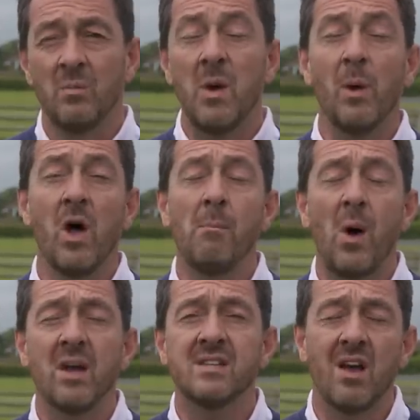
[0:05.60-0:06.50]
People on
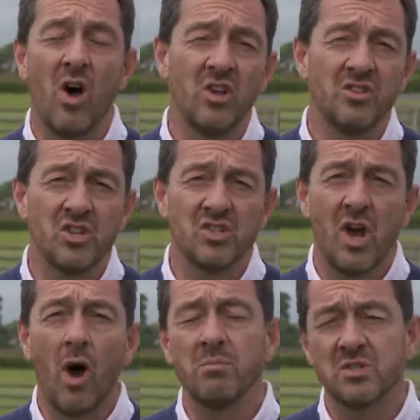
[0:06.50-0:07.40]
bikes aren't
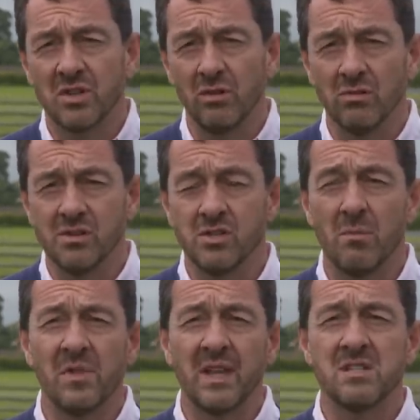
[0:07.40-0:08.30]
just obstacles,
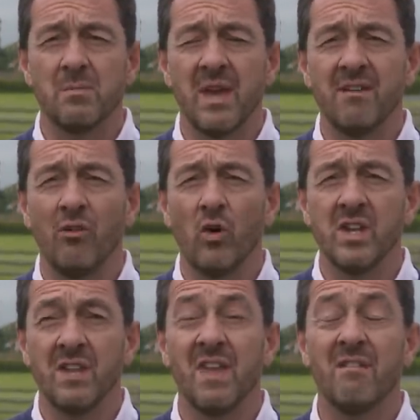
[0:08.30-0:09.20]
something to be
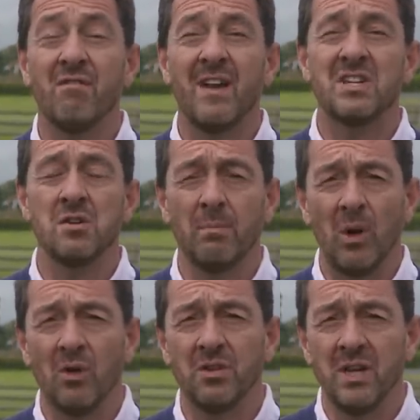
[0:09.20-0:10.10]
avoided. They're flesh and
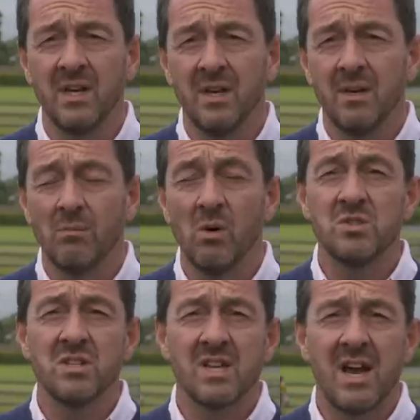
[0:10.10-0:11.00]
blood.
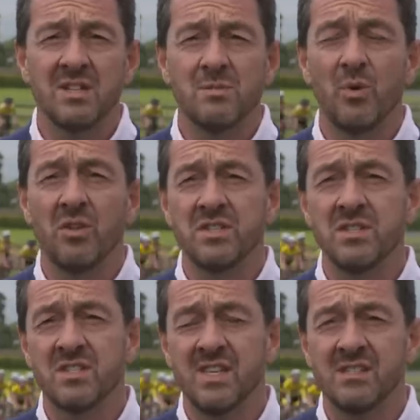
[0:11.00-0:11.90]
Mums and dads, brothers
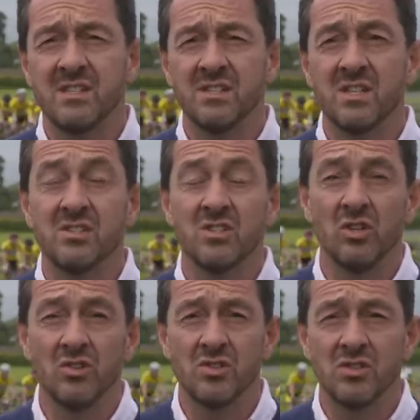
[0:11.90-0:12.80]
and sisters,
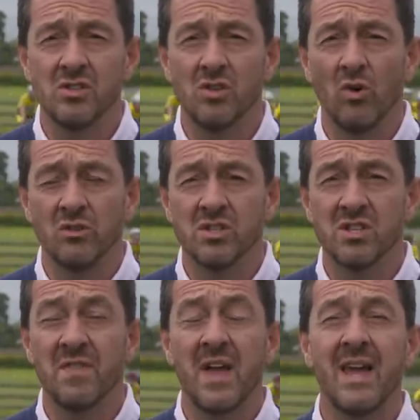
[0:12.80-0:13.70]
sons and daughters.
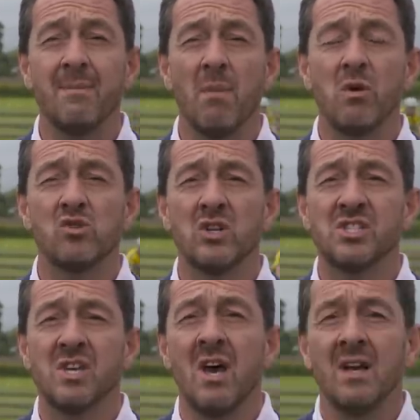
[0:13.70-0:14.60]
And they need
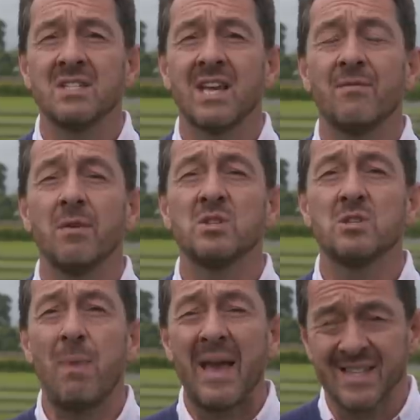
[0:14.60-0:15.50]
motorists to give them
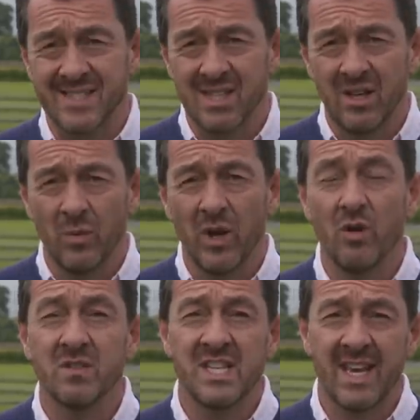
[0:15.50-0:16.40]
space when
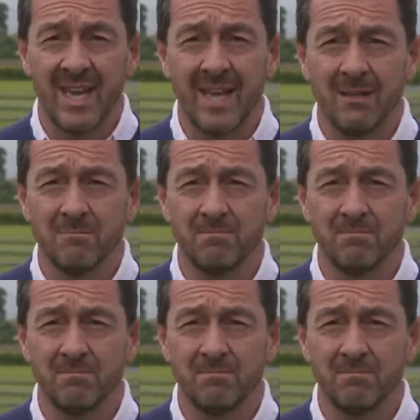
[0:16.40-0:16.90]
overtaking.